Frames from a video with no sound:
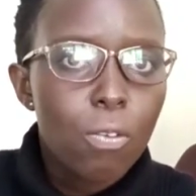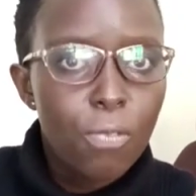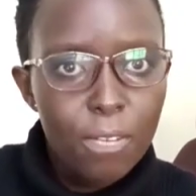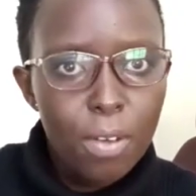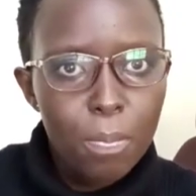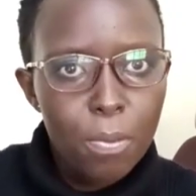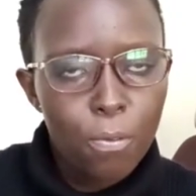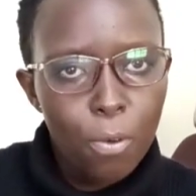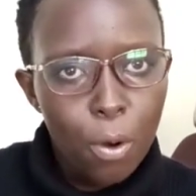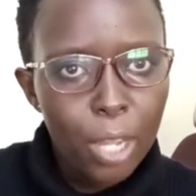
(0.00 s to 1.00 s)
Fiverr
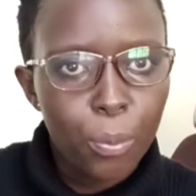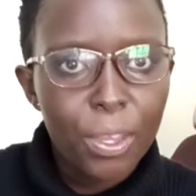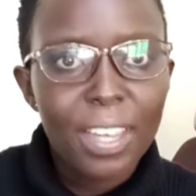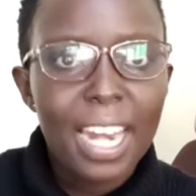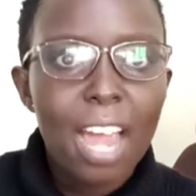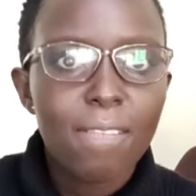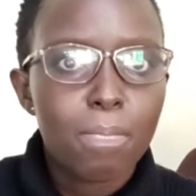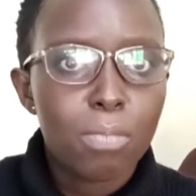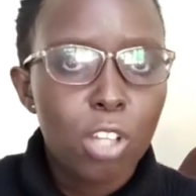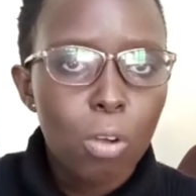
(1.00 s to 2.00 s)
before, and we even have
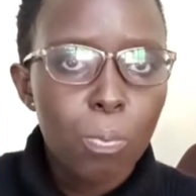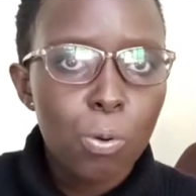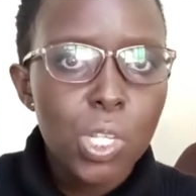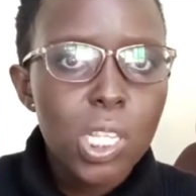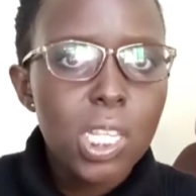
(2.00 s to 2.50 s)
a blog post